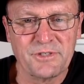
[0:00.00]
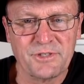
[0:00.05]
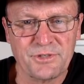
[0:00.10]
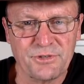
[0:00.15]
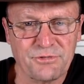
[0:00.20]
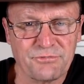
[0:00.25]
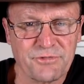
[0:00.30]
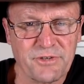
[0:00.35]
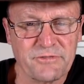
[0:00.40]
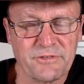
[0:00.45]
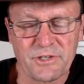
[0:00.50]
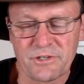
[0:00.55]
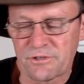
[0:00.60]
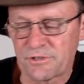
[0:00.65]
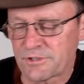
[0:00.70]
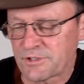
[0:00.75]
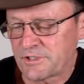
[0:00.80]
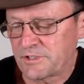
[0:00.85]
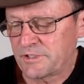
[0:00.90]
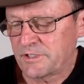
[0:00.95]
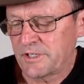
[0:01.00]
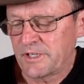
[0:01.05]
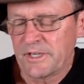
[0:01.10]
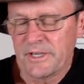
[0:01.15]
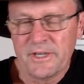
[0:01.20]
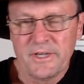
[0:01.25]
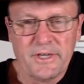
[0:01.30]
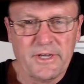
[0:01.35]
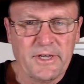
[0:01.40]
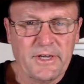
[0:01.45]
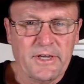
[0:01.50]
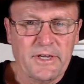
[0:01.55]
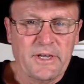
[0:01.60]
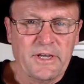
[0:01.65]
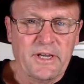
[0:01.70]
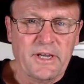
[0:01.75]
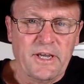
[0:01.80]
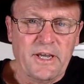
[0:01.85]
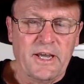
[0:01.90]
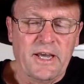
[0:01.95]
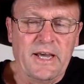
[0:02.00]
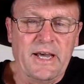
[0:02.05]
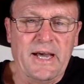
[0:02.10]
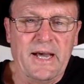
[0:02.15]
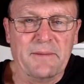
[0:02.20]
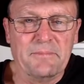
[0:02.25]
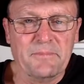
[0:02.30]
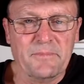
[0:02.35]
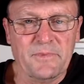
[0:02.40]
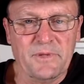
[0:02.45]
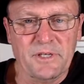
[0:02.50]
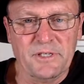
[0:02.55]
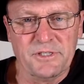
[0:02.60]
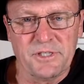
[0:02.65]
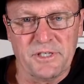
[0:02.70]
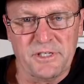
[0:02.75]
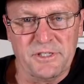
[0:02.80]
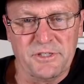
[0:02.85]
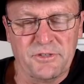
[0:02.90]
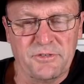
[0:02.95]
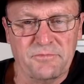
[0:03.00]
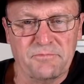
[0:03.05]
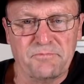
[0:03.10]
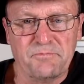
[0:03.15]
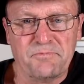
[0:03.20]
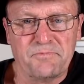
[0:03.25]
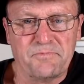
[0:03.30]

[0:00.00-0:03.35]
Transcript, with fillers: doing river crossings um, as these